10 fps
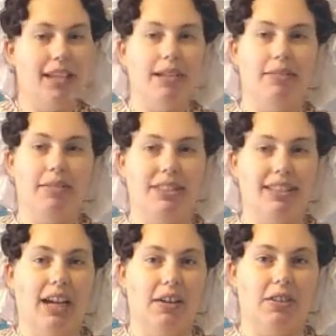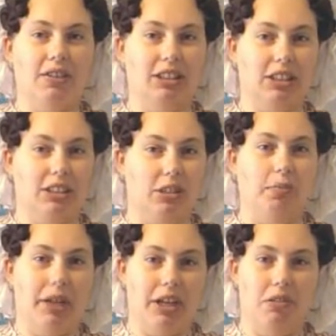really 30 is
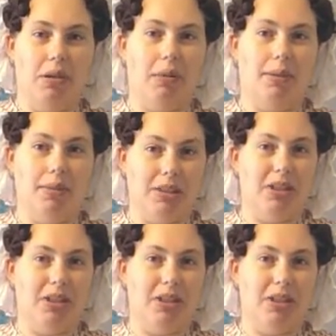probably pushing it.